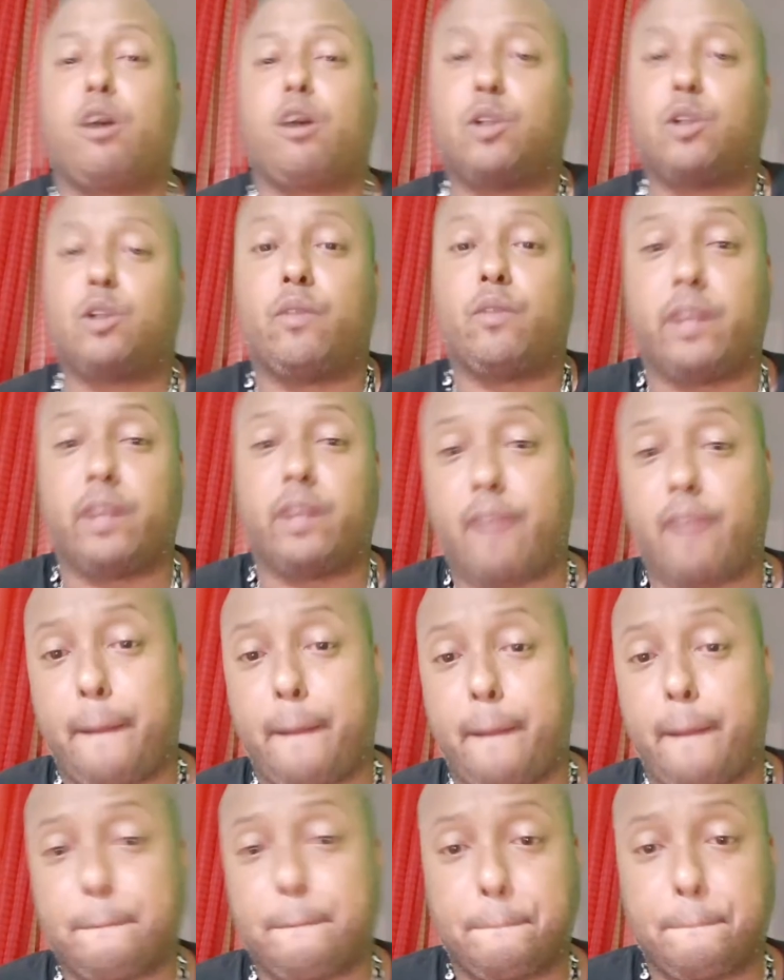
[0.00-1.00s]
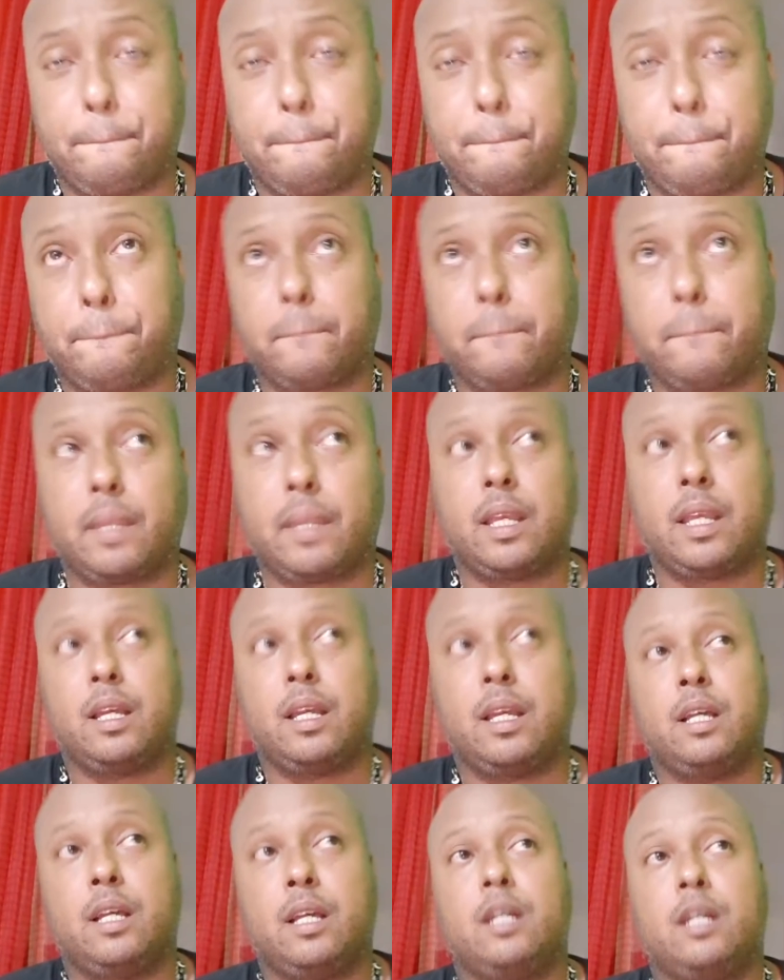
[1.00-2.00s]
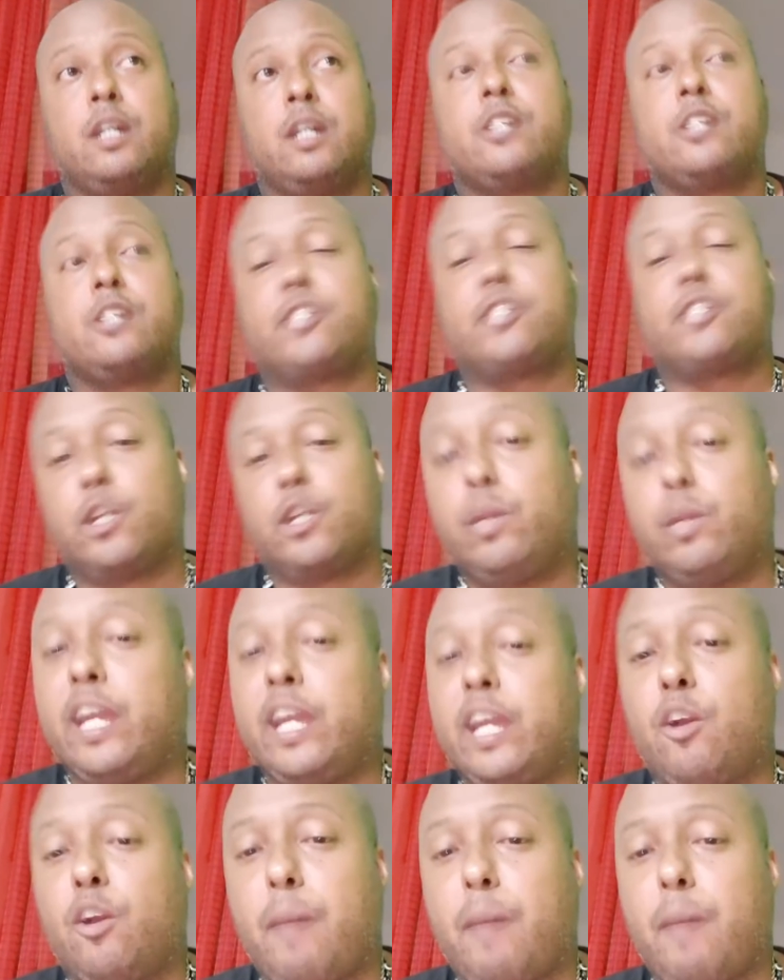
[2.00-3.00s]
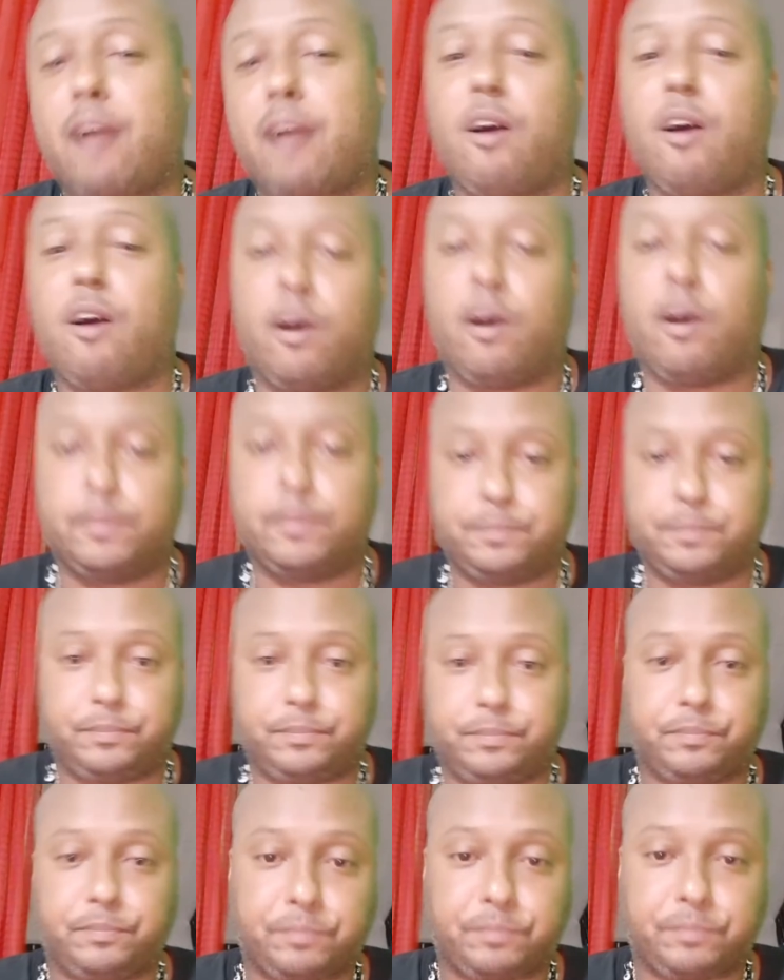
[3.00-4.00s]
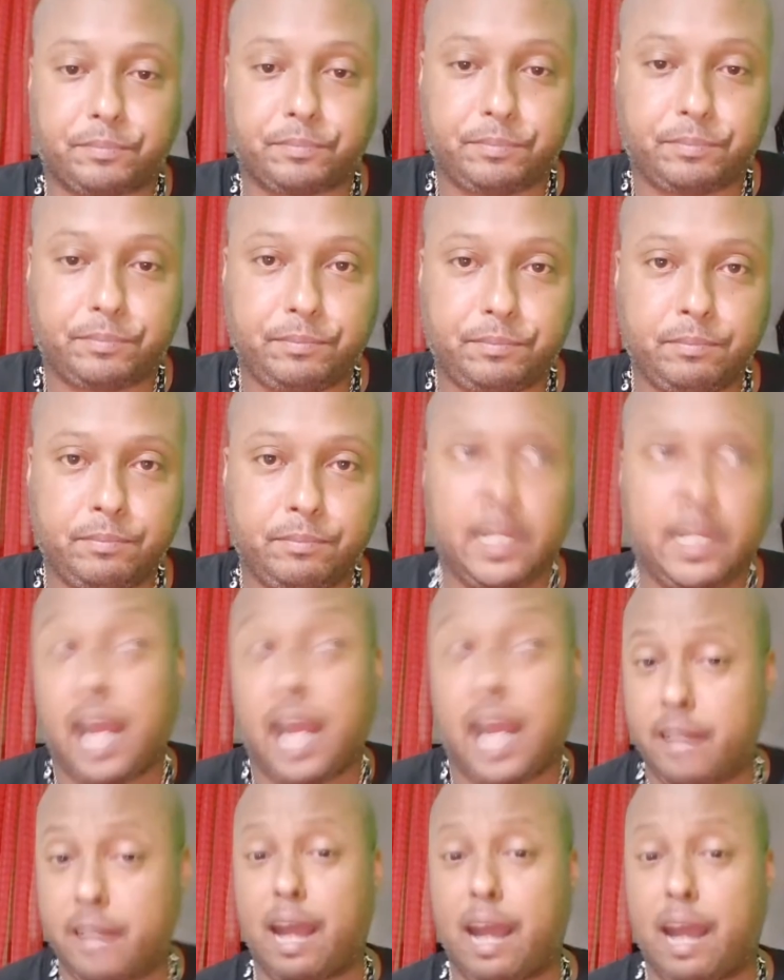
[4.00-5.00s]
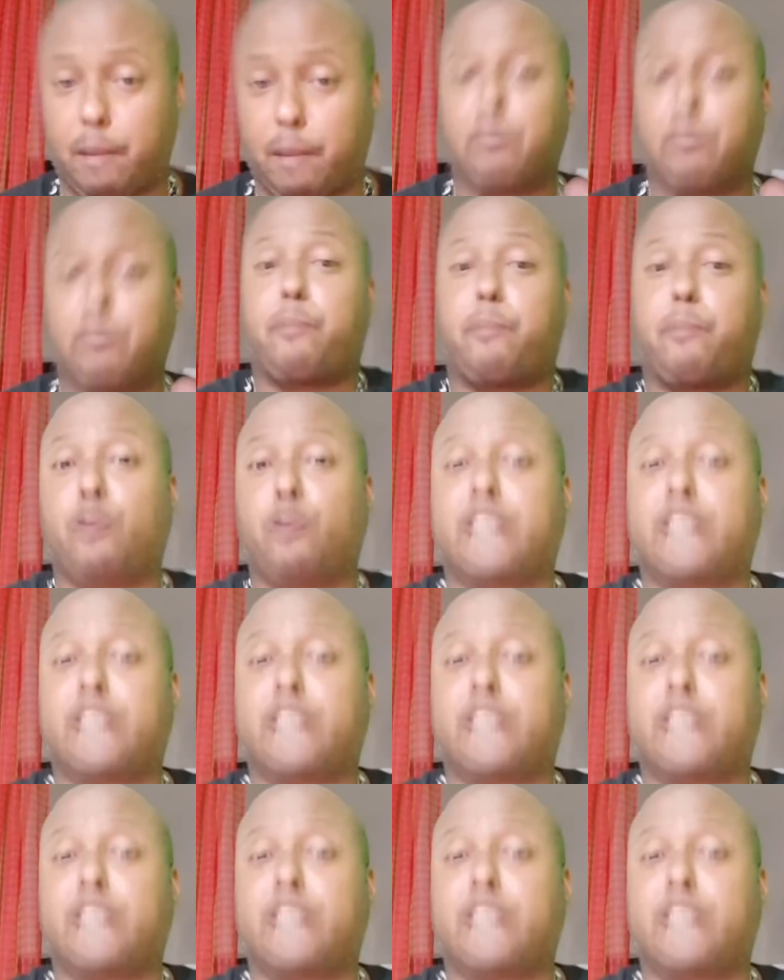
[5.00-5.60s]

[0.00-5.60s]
over there, right? So you lean on my car. Now, I'm gonna approach it